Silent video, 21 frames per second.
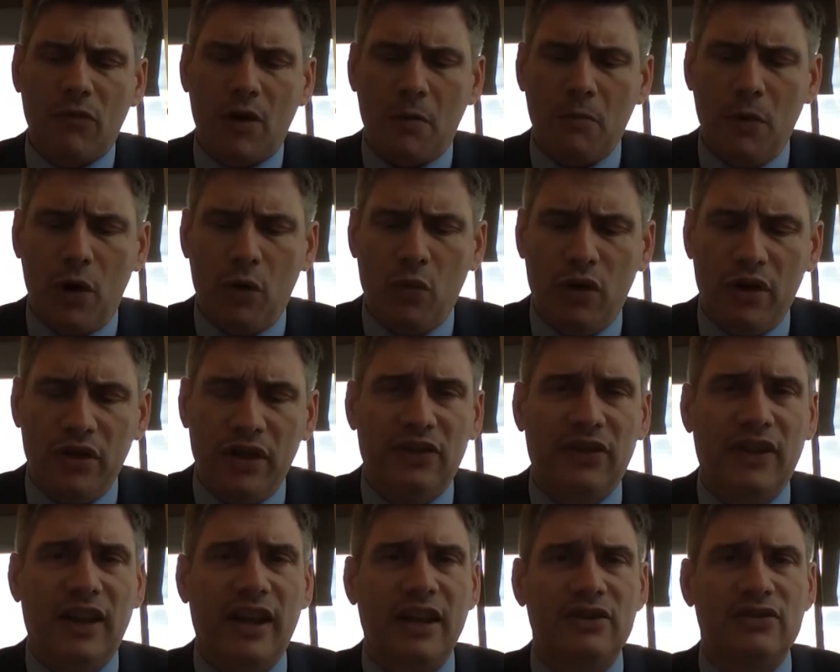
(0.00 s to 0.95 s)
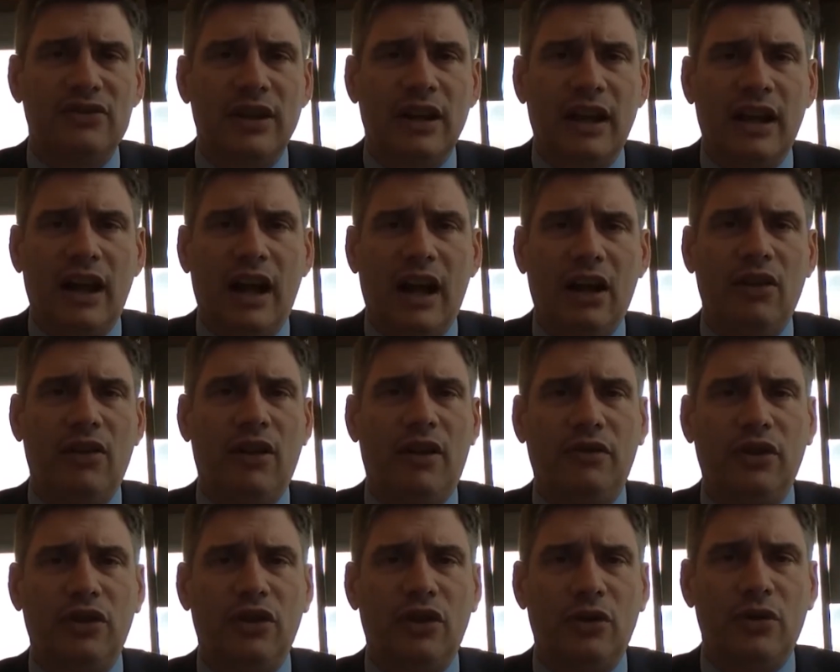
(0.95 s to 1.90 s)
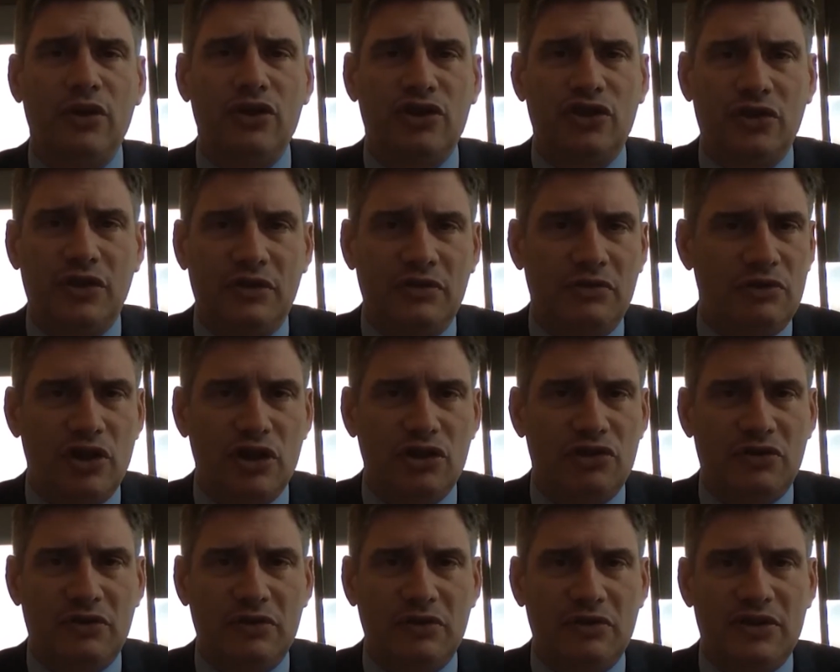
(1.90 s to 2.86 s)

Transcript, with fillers: But one of the things I love to do is just